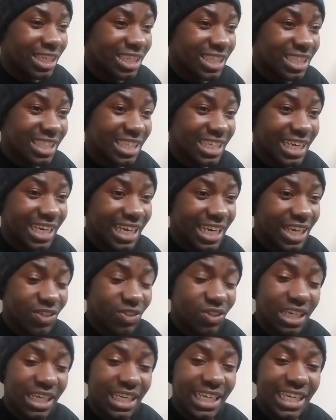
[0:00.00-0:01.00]
she
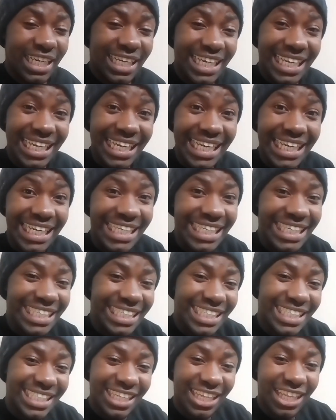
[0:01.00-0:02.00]
literally
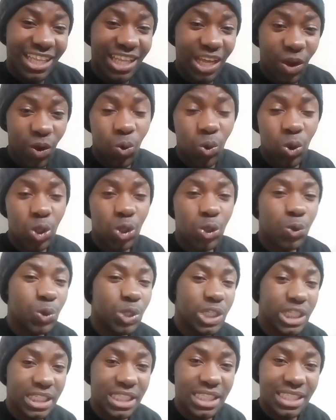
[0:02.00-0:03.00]
cleaned the whole
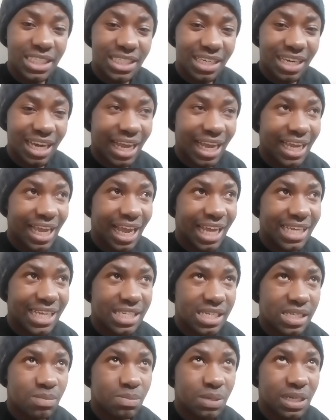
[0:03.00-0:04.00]
unit. Like, I
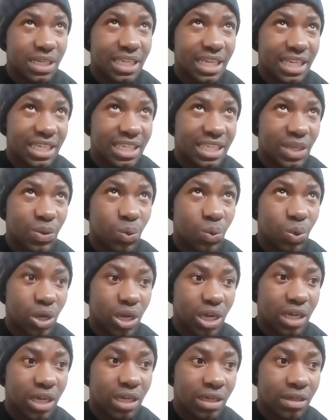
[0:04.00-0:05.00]
suspect that there
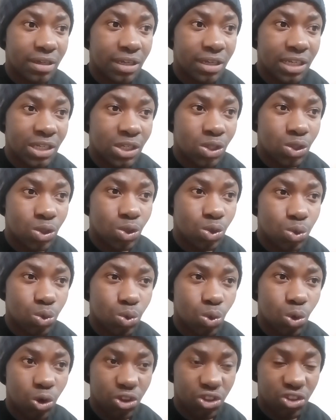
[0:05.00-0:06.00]
were
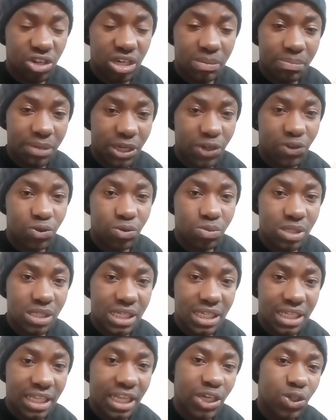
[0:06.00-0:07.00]
2 or 3
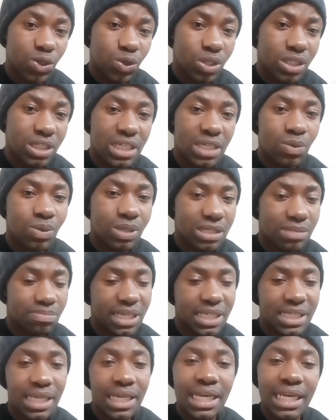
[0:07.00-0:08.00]
bedrooms in that unit. It was
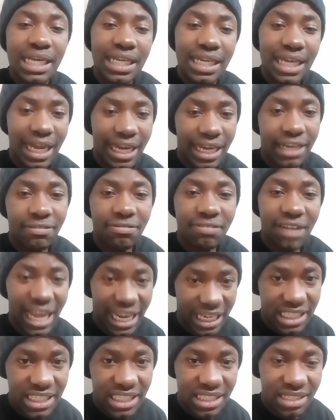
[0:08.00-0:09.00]
basically like a
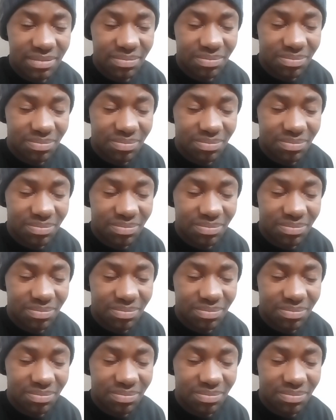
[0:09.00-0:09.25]
flat.